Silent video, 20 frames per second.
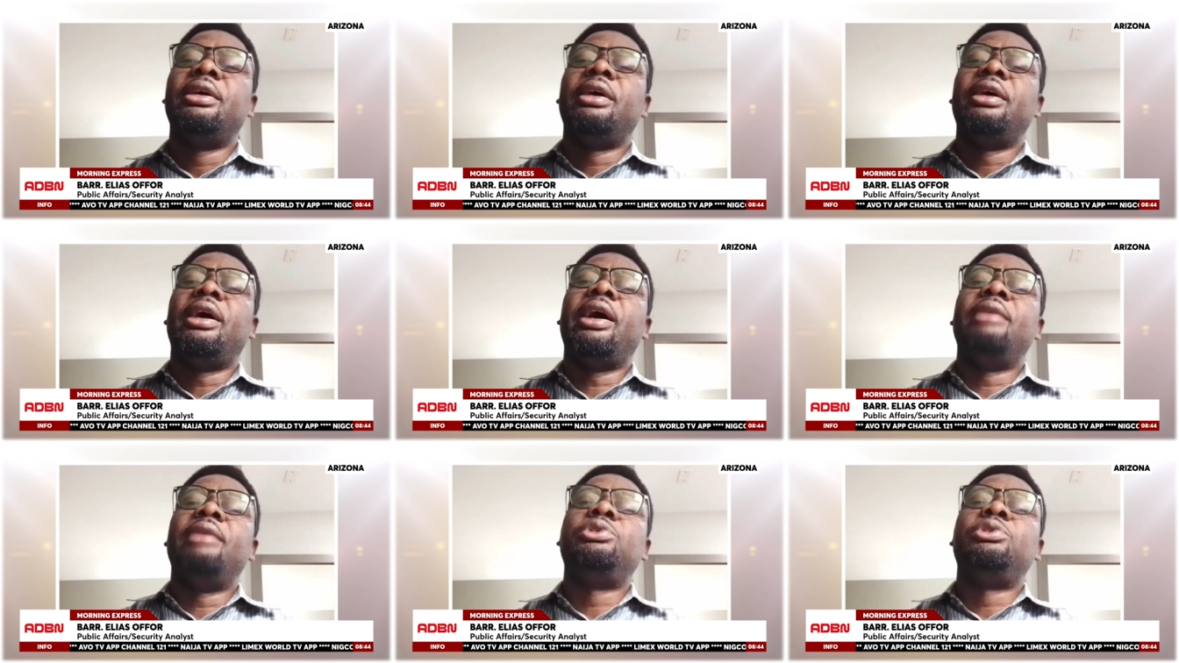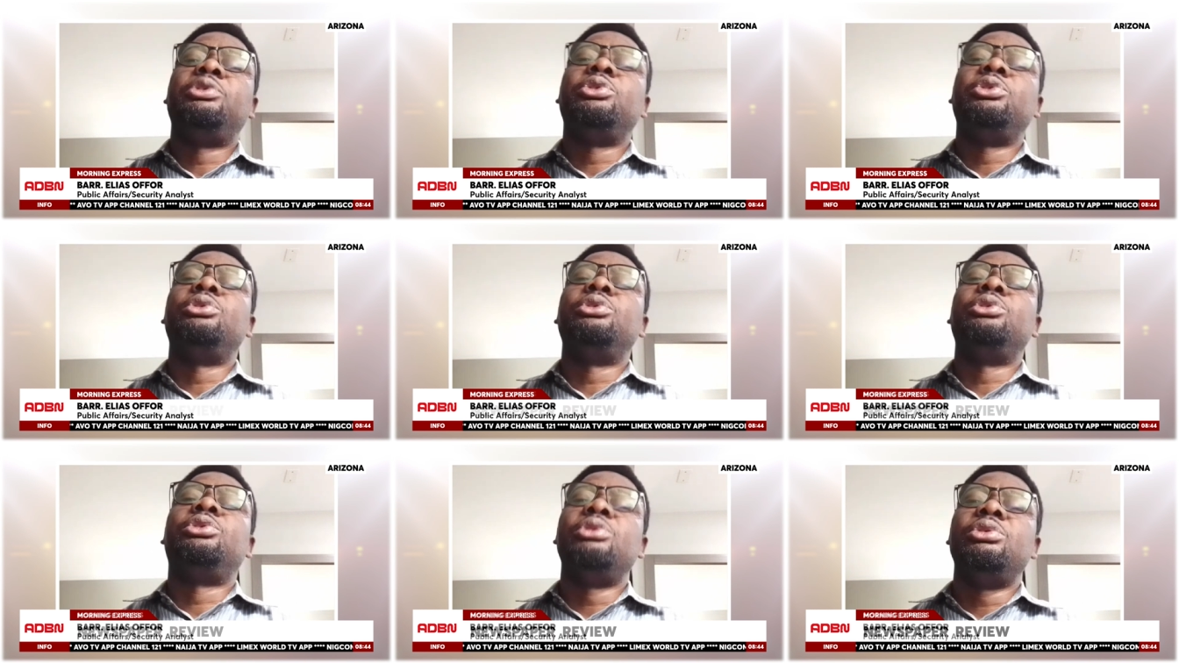um, to
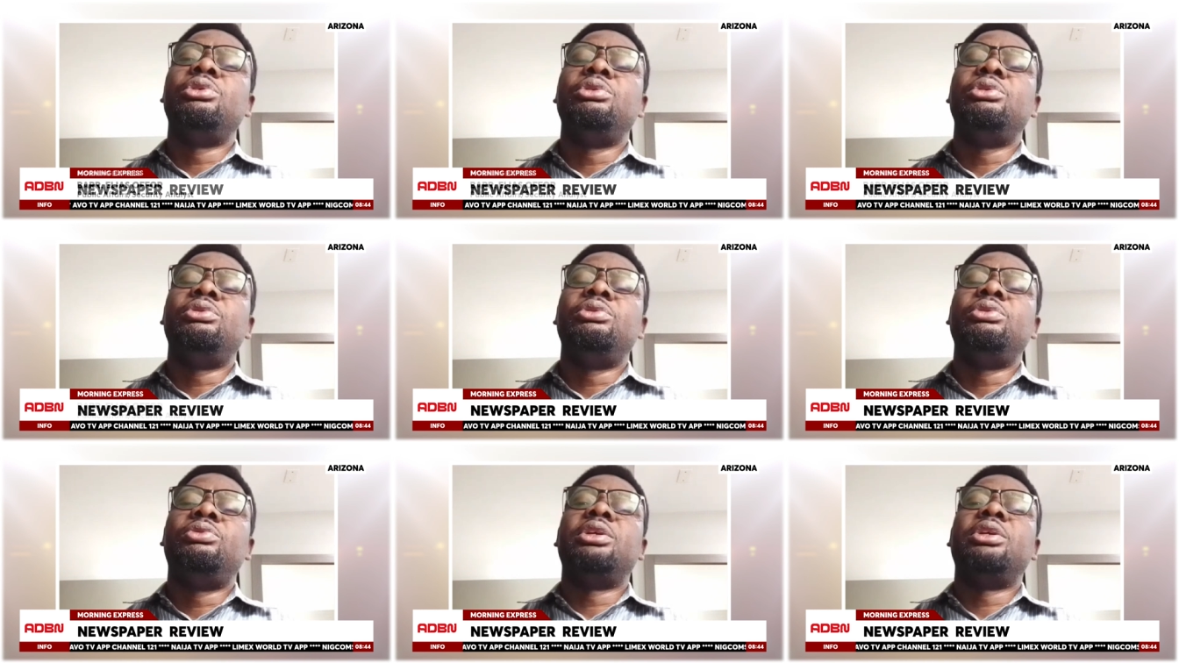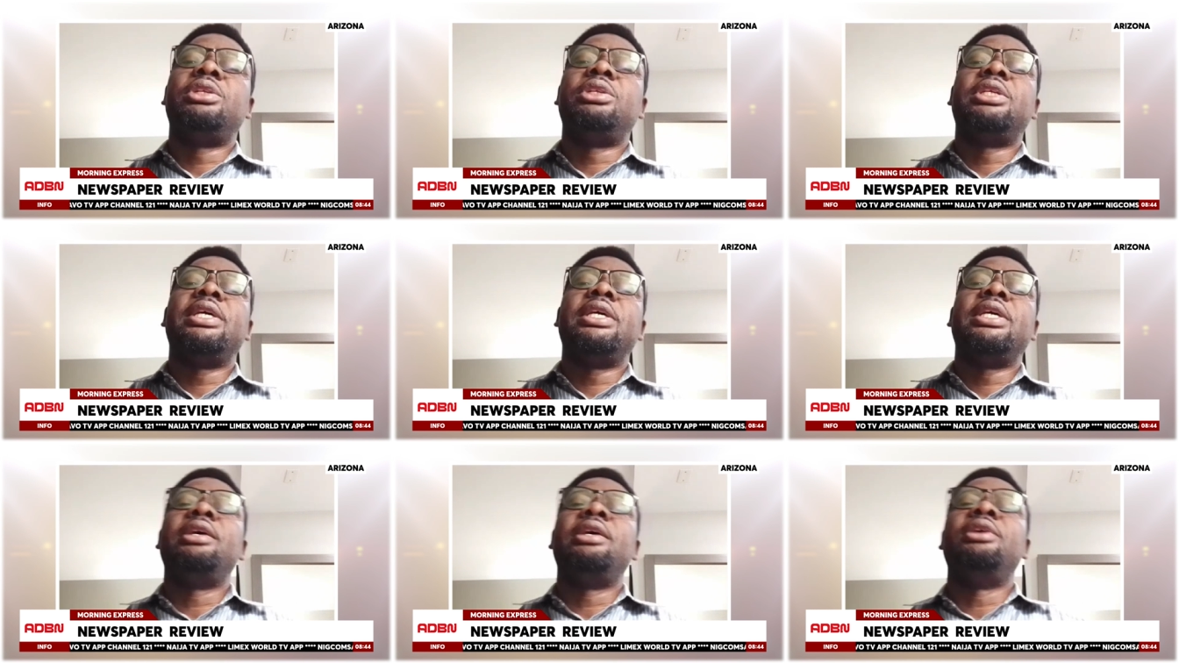do what
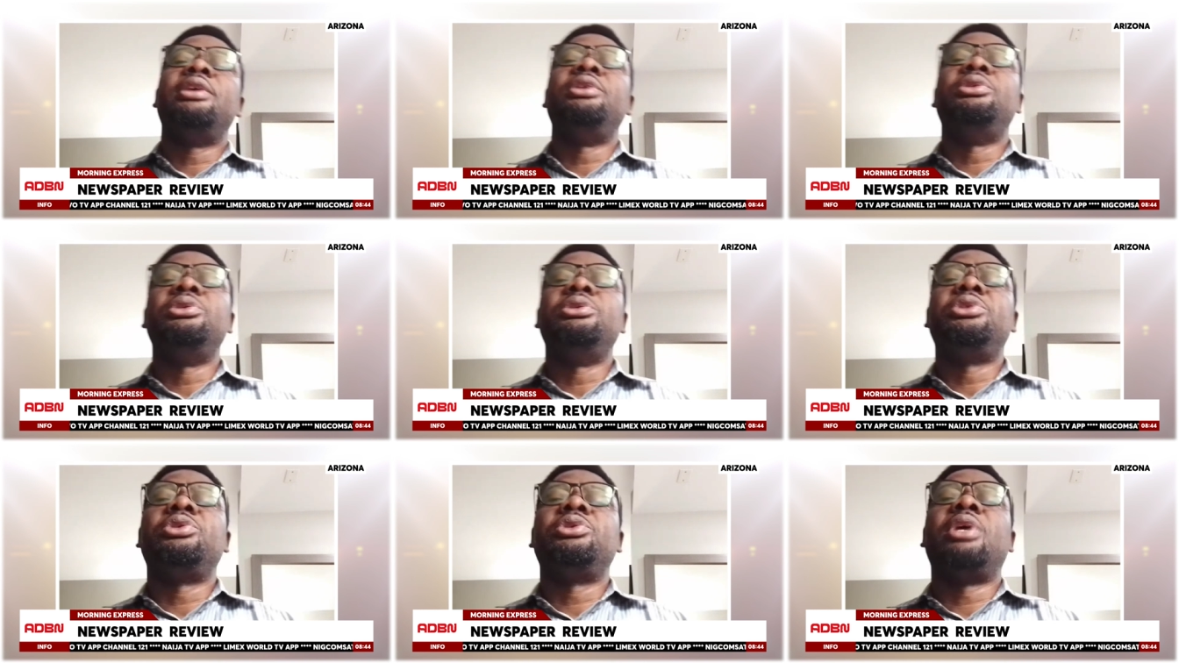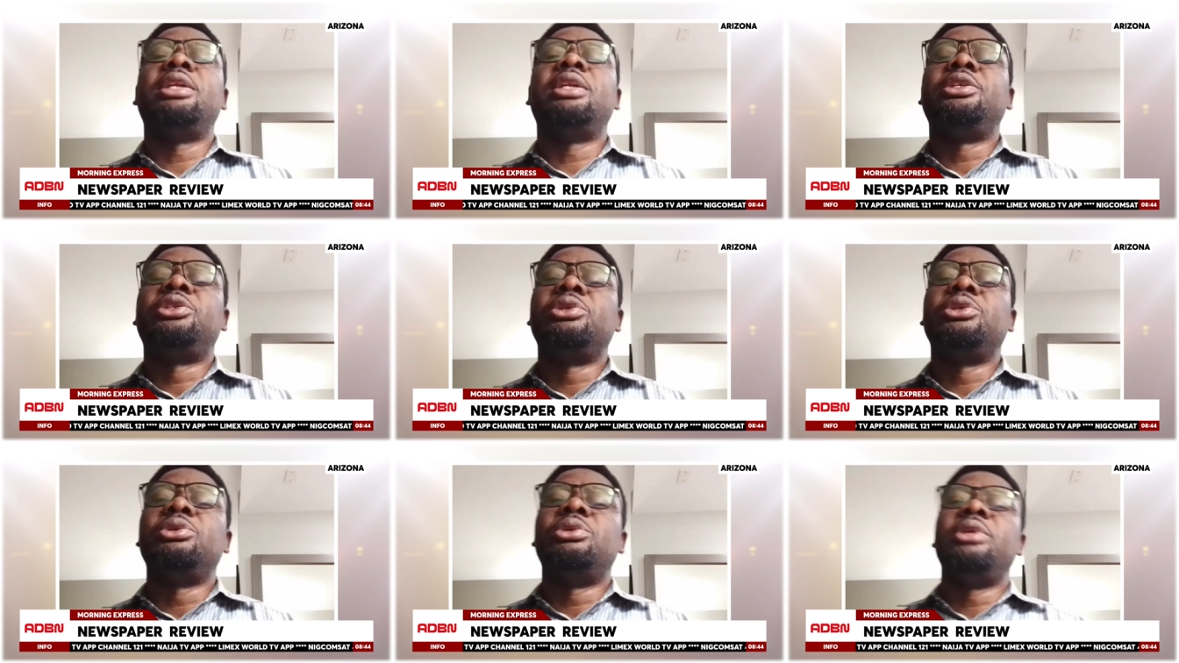they usually
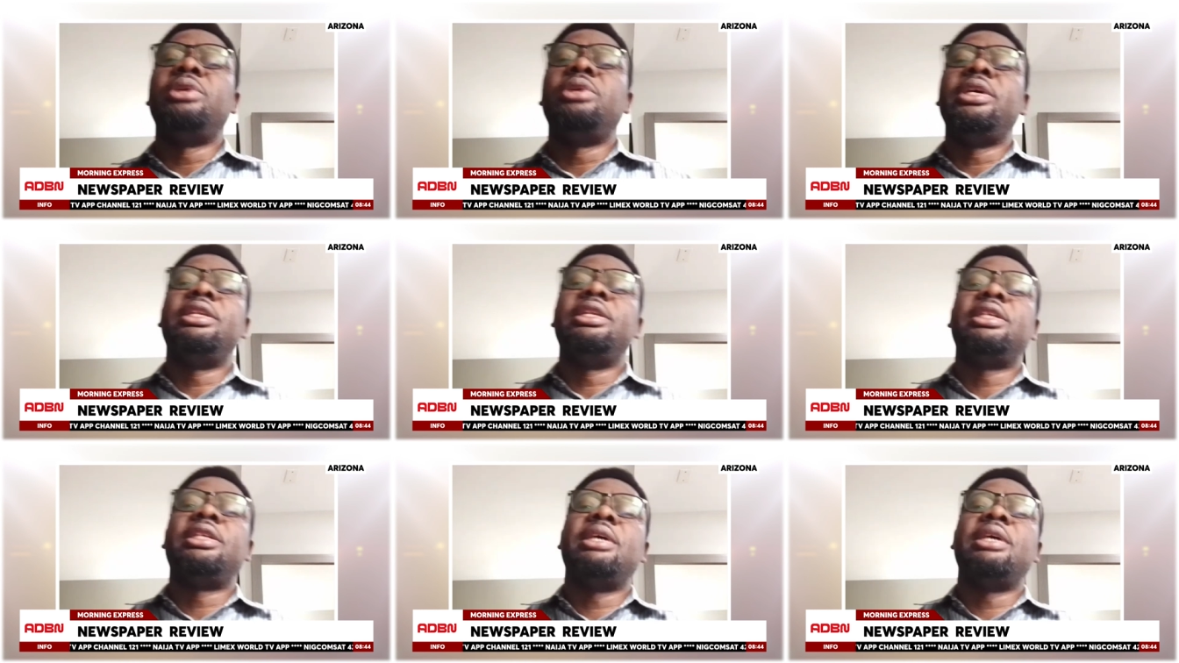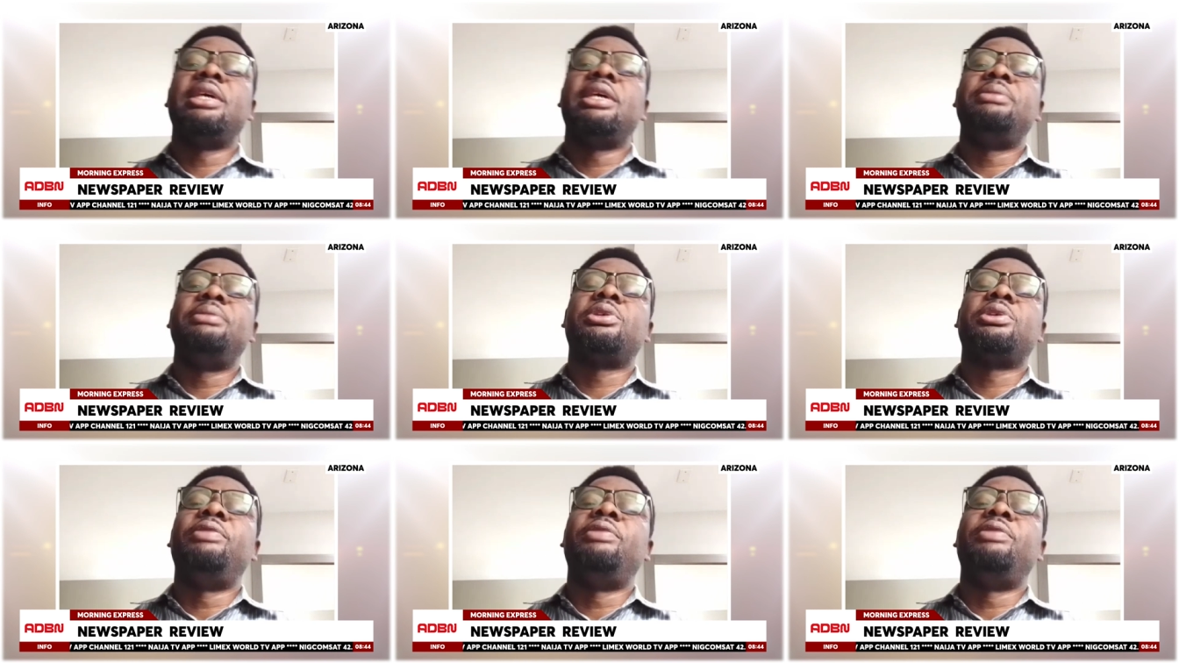do in terms of